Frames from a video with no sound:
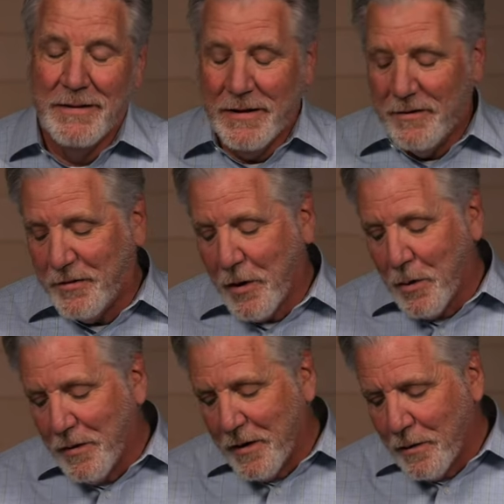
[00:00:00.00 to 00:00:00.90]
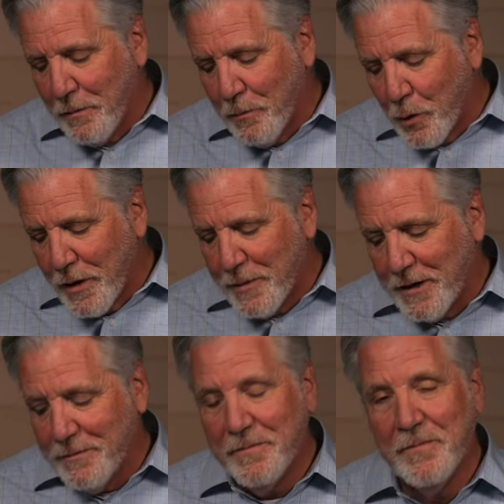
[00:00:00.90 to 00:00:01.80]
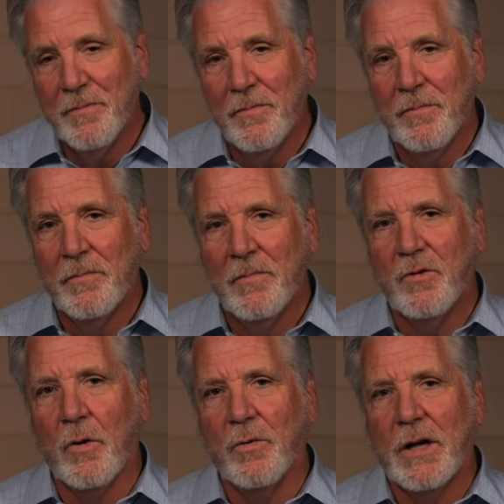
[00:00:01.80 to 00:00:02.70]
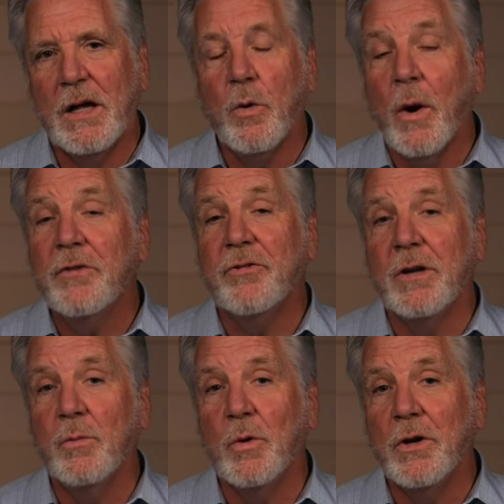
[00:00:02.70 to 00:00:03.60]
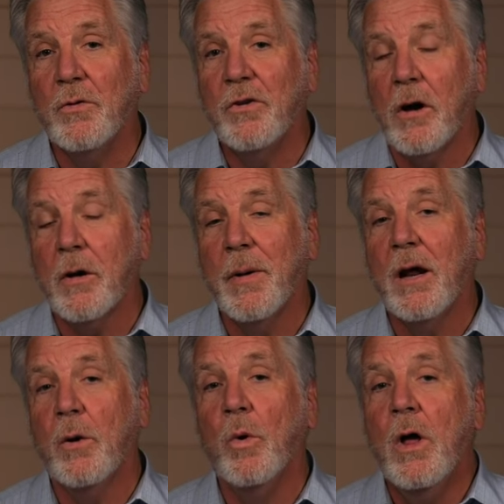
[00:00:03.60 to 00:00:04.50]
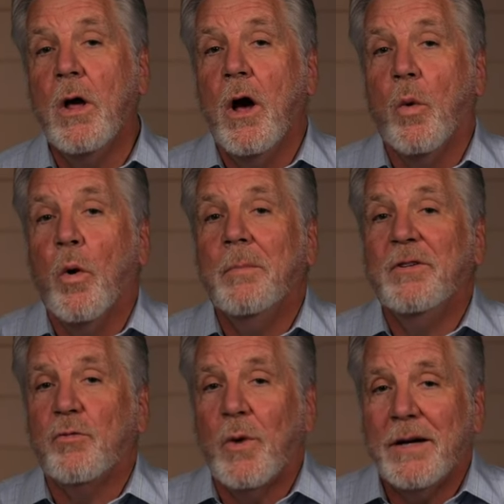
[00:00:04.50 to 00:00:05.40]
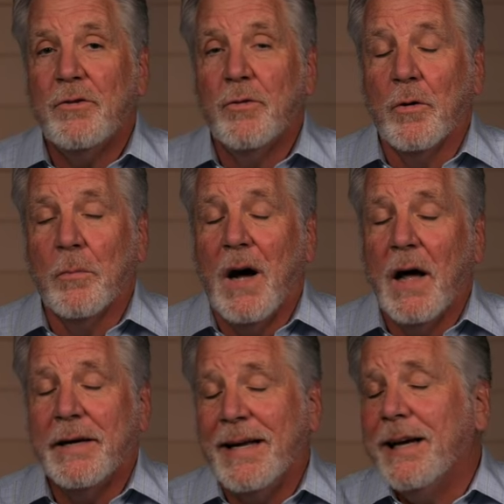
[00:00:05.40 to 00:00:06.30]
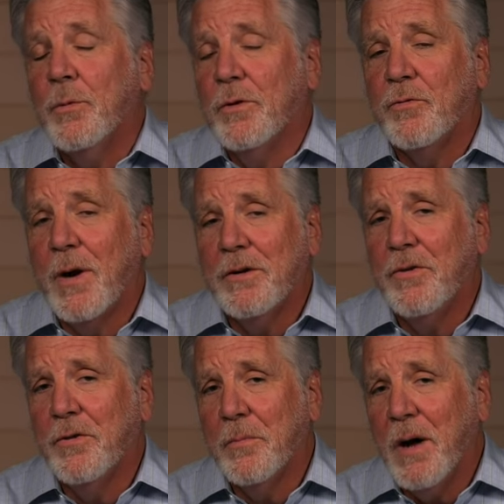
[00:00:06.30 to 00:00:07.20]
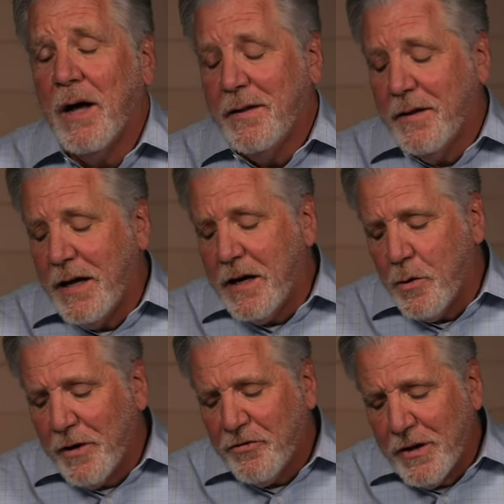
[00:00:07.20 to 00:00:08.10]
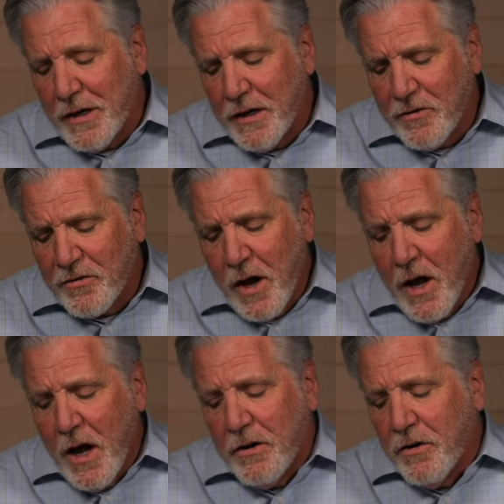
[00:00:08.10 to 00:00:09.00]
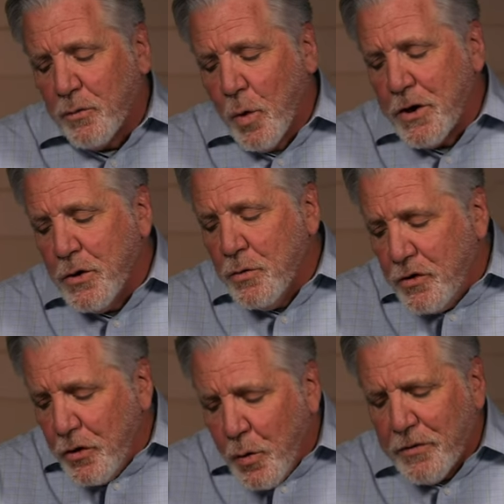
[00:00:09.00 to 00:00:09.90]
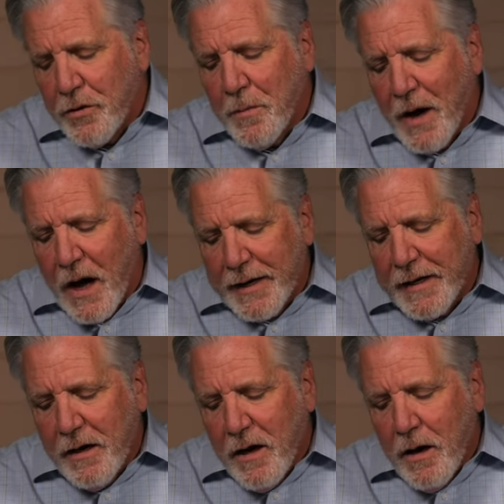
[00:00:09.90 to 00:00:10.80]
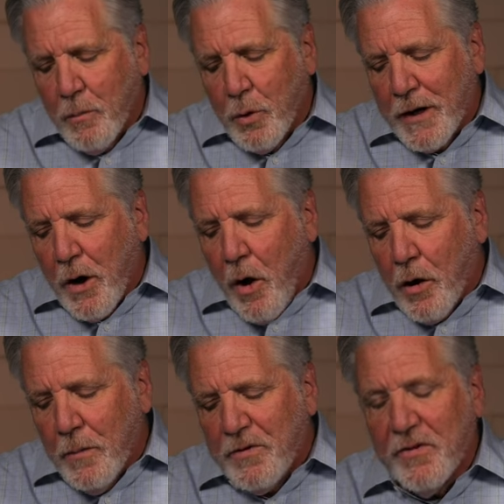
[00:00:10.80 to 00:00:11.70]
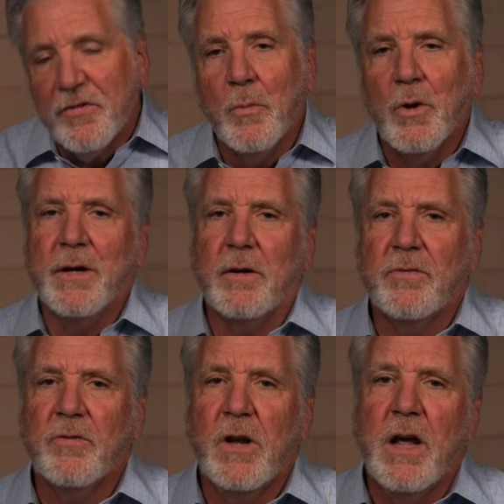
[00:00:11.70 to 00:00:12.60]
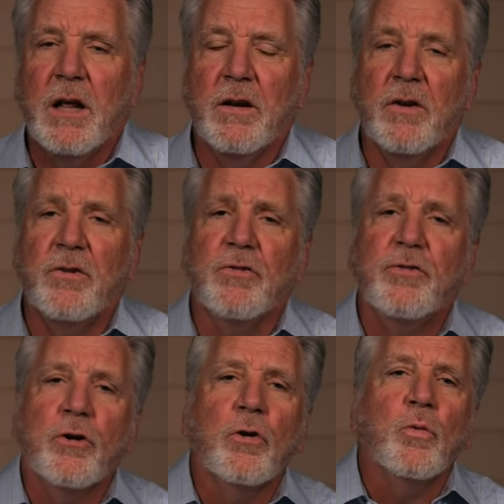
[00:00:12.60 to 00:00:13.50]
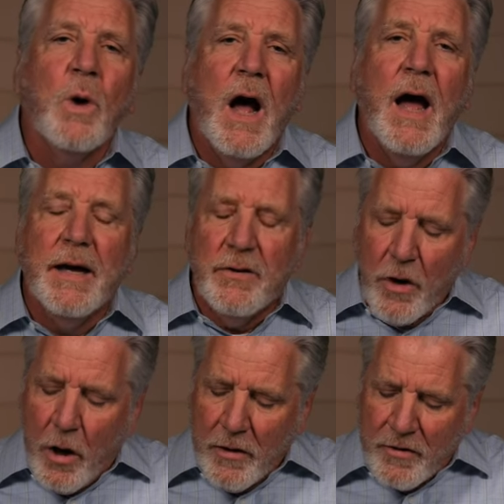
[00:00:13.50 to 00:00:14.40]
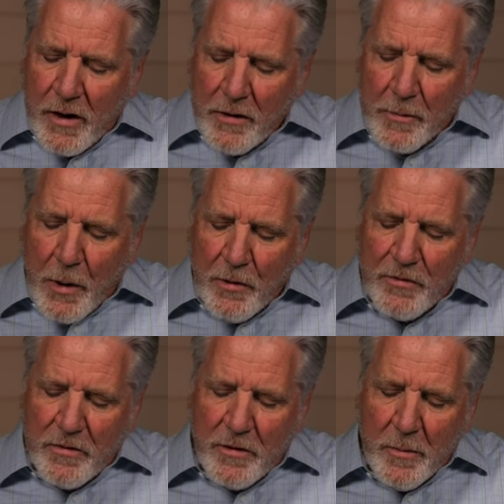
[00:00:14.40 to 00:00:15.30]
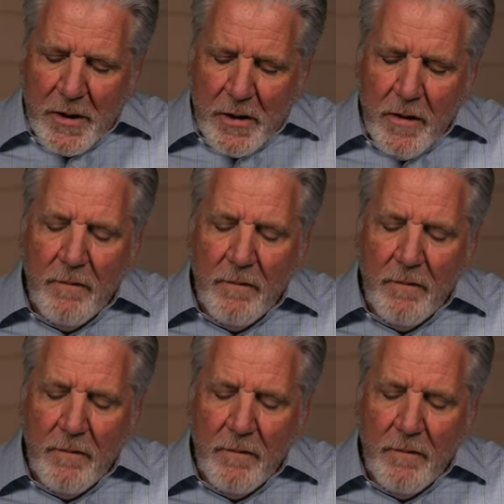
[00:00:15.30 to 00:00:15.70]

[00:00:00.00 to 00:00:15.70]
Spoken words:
And so they're prohibited. So the key question when you talk about a woman's right to her body, anyone's right to their body, the key question is, does what you do with your body bring harm to someone else? Does your right cause another person to be